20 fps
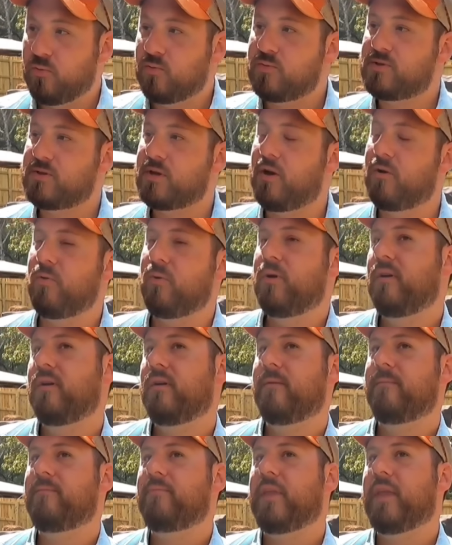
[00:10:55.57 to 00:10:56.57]
So
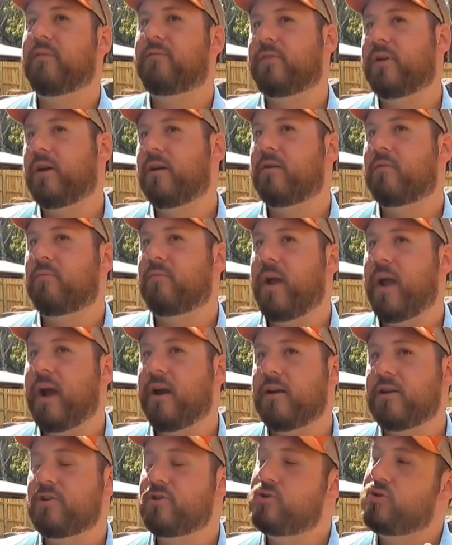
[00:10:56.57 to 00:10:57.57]
if there are
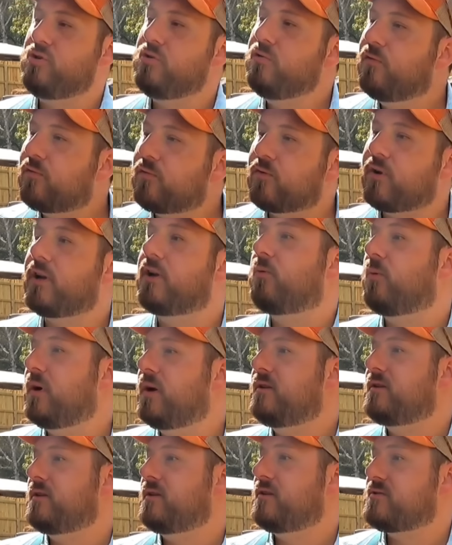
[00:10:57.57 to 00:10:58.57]
areas you
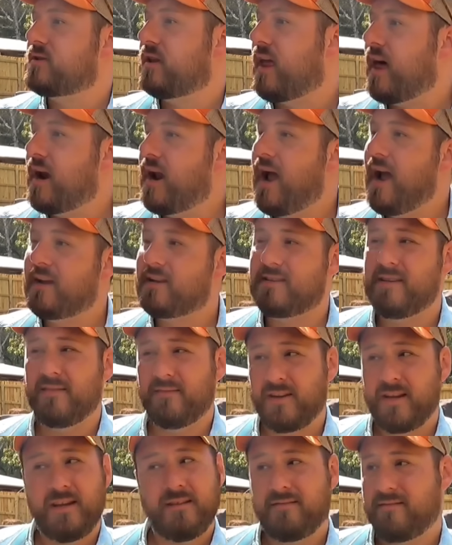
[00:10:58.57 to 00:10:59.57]
frequent and there's a lot of
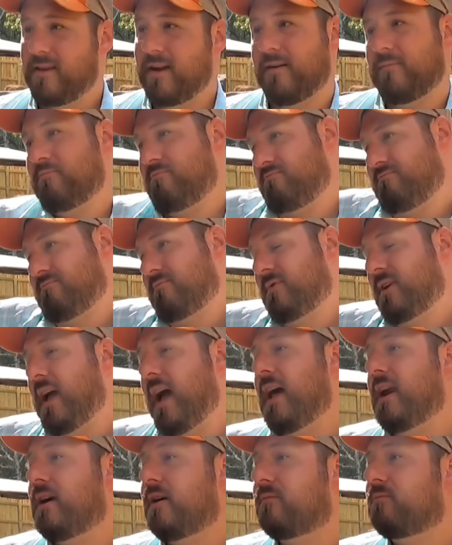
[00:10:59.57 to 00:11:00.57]
activity,
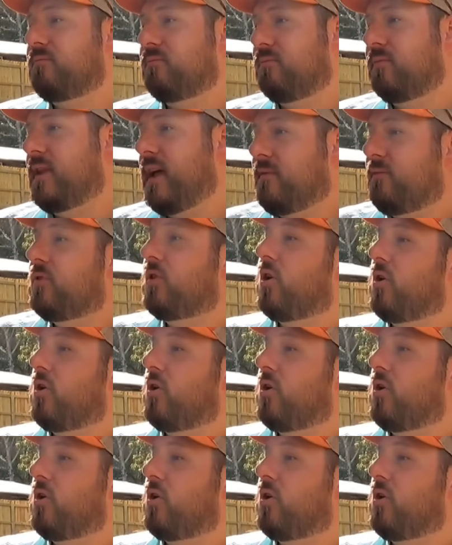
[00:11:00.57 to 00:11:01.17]
they've